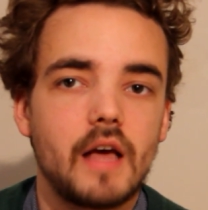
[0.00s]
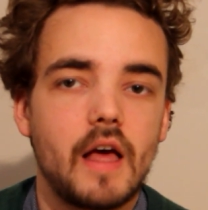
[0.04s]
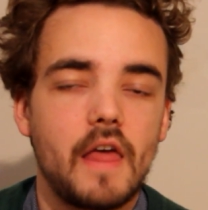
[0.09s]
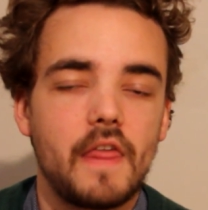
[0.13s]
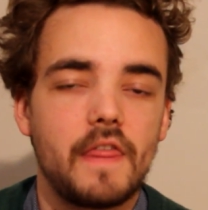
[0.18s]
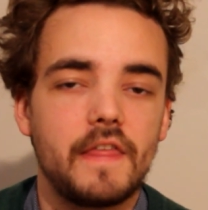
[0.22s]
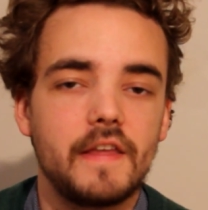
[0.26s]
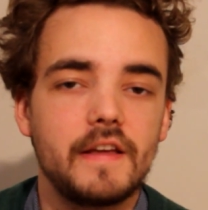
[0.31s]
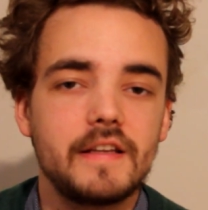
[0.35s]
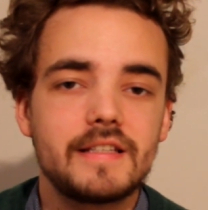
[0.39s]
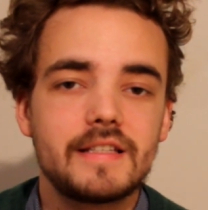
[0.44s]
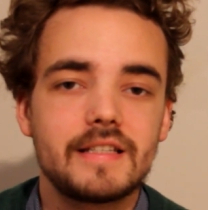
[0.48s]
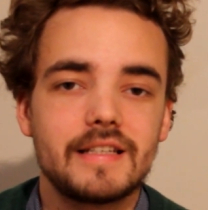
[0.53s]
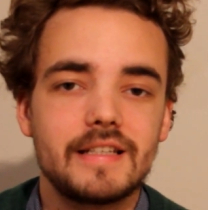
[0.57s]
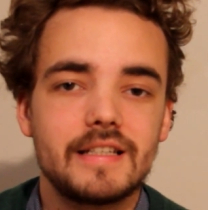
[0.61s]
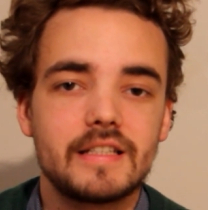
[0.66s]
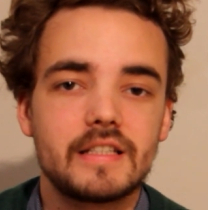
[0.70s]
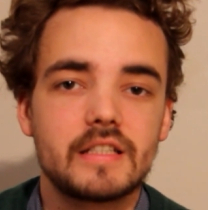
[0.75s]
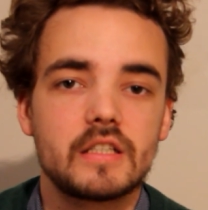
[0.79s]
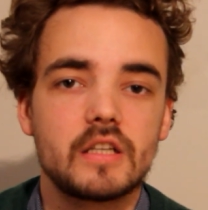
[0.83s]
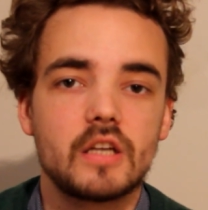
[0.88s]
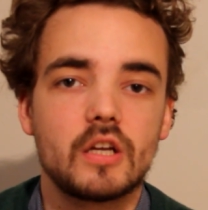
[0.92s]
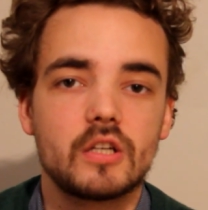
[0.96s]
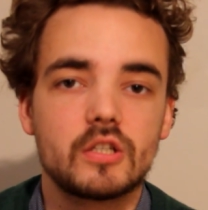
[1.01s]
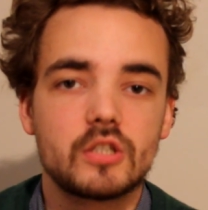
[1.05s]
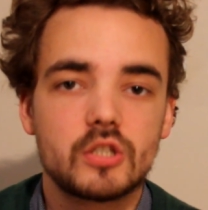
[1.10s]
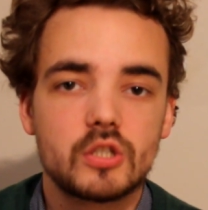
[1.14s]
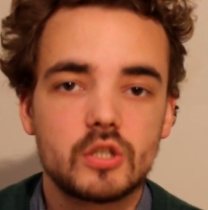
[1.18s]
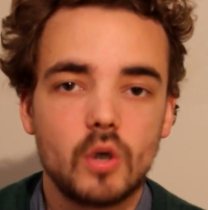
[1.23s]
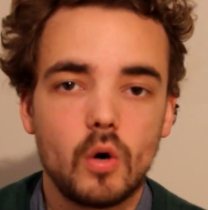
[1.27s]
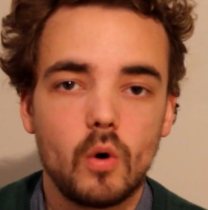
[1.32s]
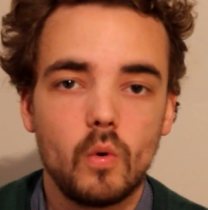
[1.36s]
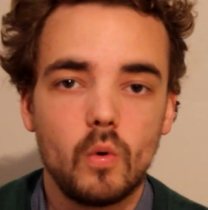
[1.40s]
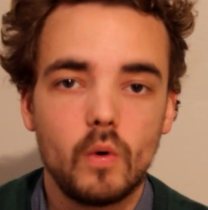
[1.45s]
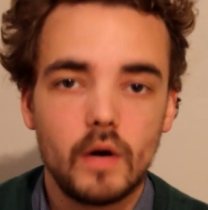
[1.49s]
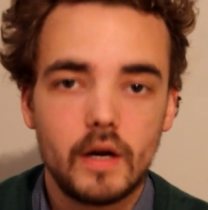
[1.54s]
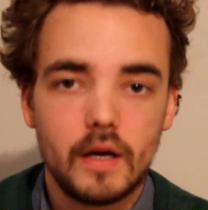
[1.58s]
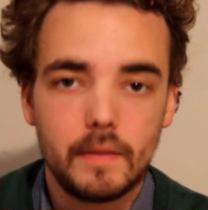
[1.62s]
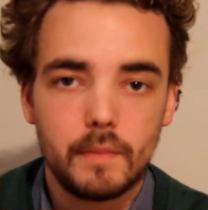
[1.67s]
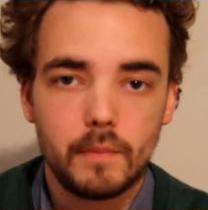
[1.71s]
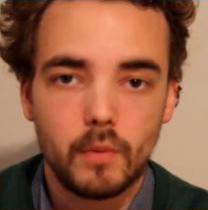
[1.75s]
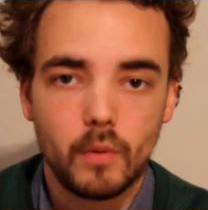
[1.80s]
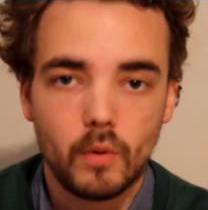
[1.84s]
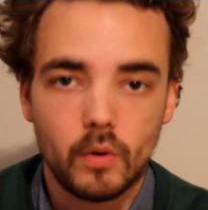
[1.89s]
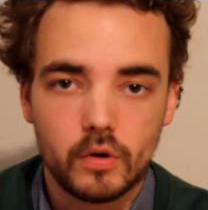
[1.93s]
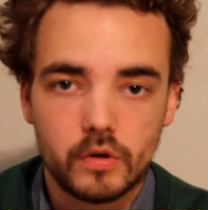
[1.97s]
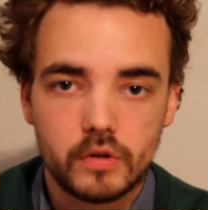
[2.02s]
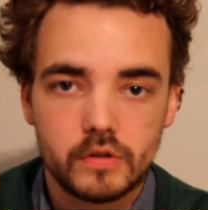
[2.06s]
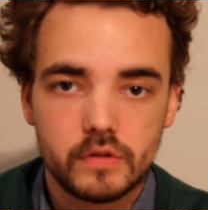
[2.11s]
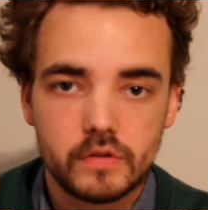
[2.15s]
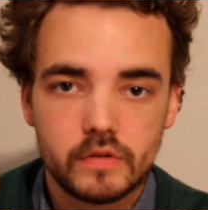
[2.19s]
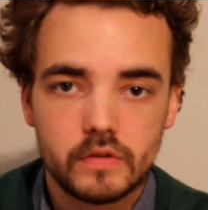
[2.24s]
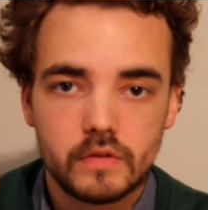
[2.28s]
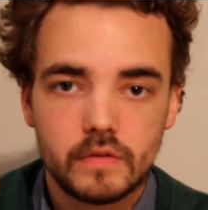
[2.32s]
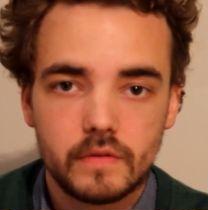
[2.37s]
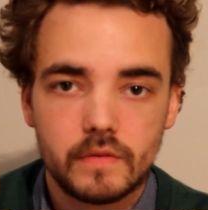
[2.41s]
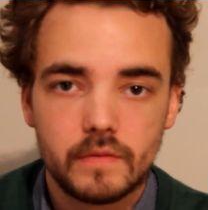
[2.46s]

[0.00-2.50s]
This is so important.